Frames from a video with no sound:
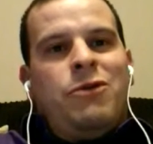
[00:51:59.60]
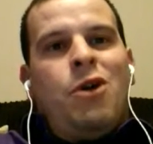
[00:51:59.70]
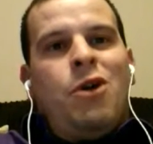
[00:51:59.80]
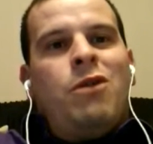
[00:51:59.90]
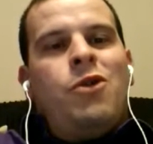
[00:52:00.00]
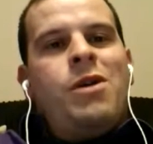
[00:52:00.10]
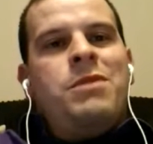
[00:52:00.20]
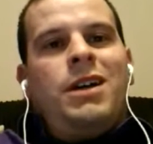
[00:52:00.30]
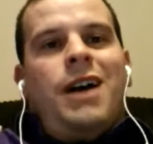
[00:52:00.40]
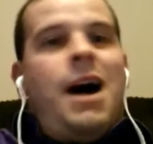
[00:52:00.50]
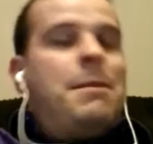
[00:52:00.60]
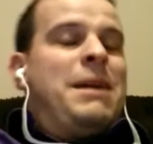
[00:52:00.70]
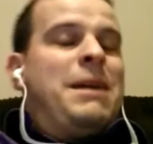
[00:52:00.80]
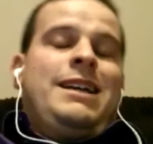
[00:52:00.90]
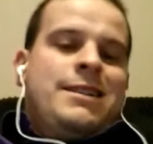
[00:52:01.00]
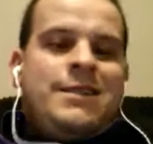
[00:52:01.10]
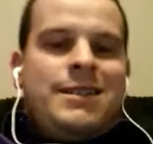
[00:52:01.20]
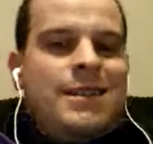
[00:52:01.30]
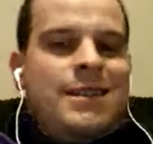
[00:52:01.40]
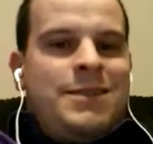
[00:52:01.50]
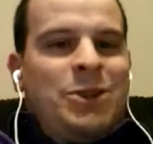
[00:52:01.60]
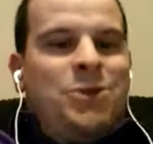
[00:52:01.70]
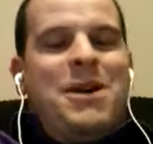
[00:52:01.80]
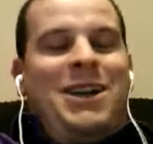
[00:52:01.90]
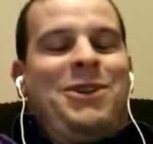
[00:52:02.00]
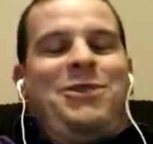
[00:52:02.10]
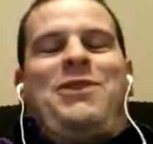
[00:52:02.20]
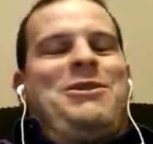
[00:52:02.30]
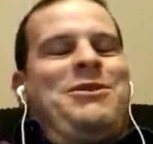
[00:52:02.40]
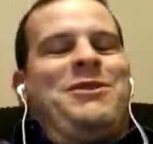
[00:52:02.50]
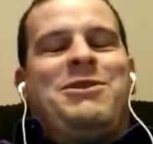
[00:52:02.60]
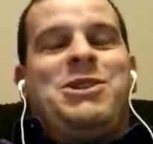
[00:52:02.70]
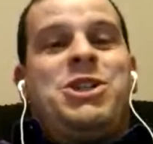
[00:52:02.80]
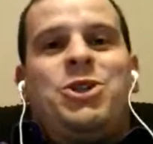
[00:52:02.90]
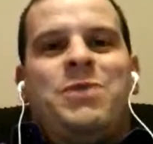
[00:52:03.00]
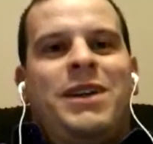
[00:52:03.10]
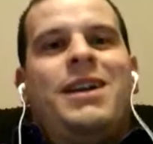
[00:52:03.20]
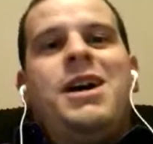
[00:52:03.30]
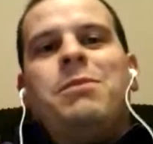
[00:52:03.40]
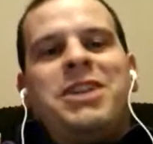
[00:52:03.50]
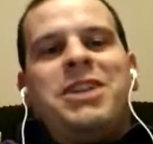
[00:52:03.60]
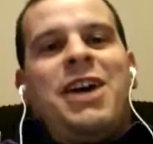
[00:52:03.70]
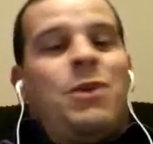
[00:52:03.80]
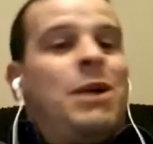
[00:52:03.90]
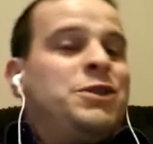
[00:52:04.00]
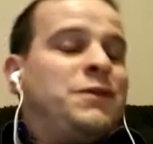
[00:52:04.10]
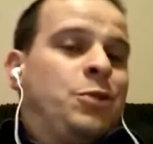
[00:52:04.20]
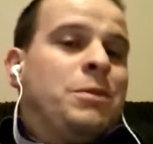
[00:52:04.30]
wrong for him. As we all might look very, very stupid. But the other one was Phil